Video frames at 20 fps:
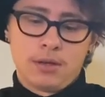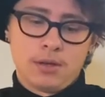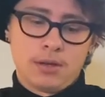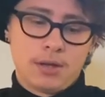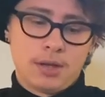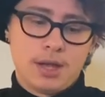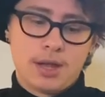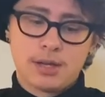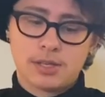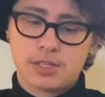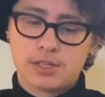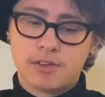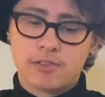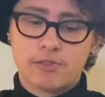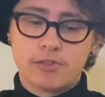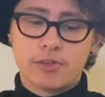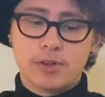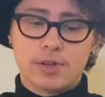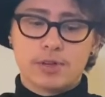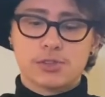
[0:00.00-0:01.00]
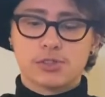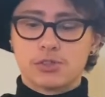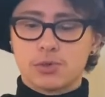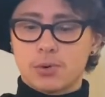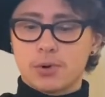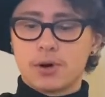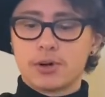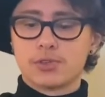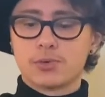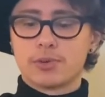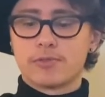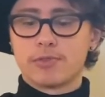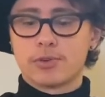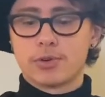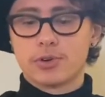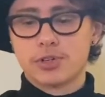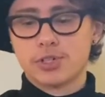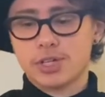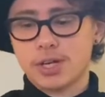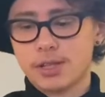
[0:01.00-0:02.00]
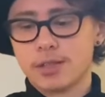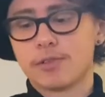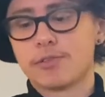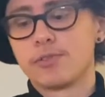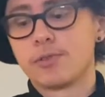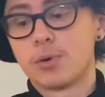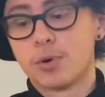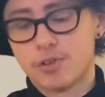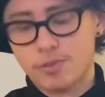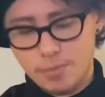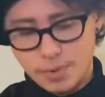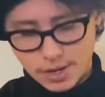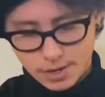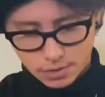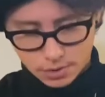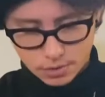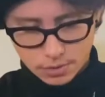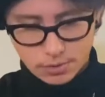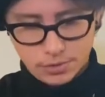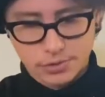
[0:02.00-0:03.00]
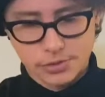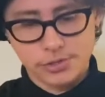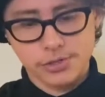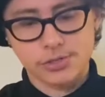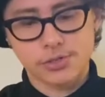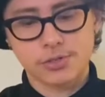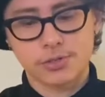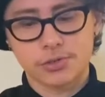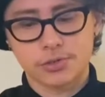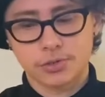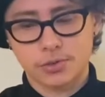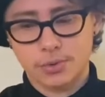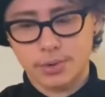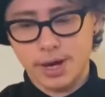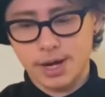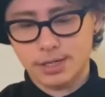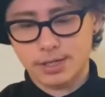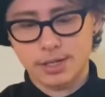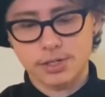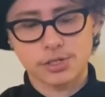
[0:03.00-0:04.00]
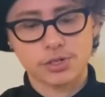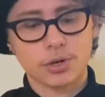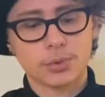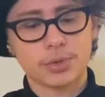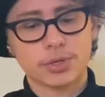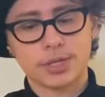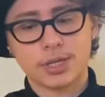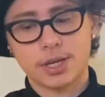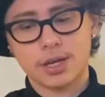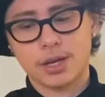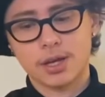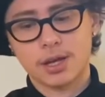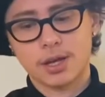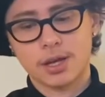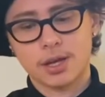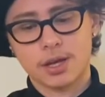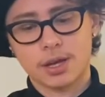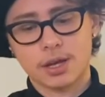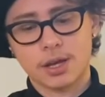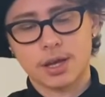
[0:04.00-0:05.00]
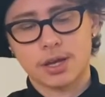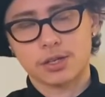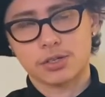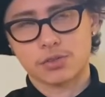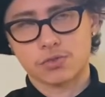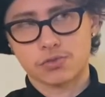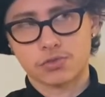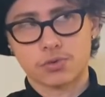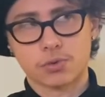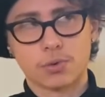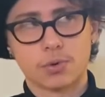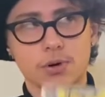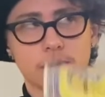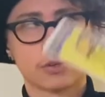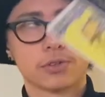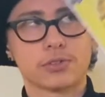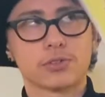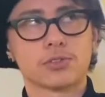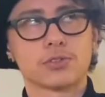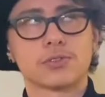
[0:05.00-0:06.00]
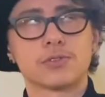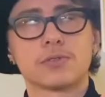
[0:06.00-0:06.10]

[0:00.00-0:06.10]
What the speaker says: Ace of Swords reversed and the Four of Pentacles direct. Let's start with the Ace of Swords.